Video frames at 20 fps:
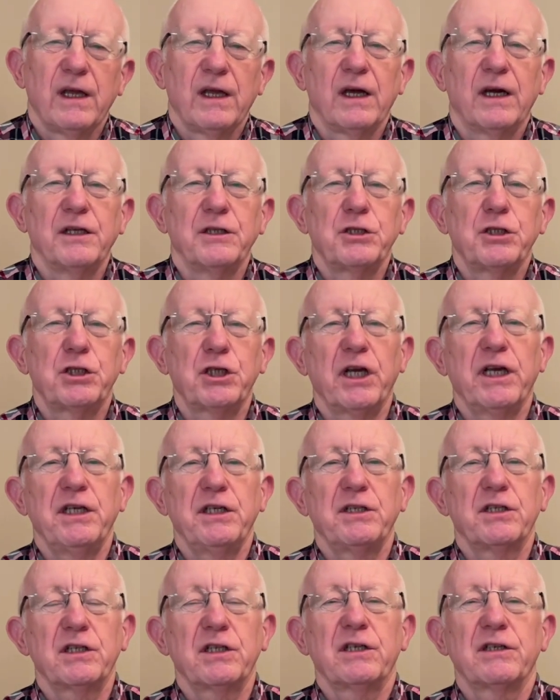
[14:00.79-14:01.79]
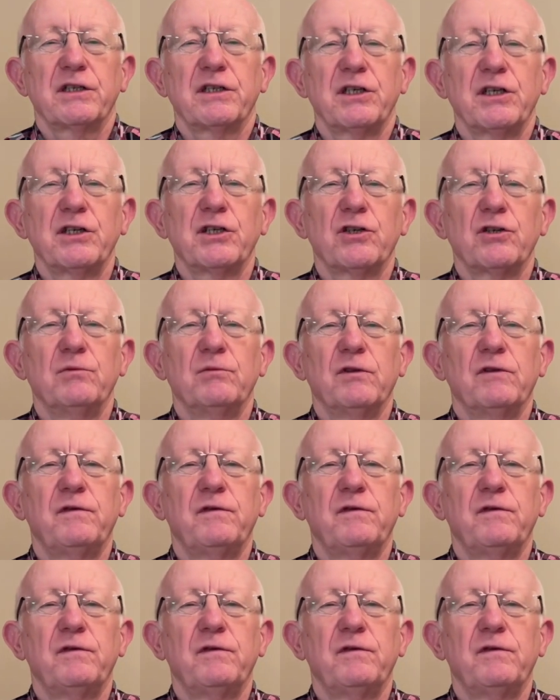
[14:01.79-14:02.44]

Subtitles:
and changed their system of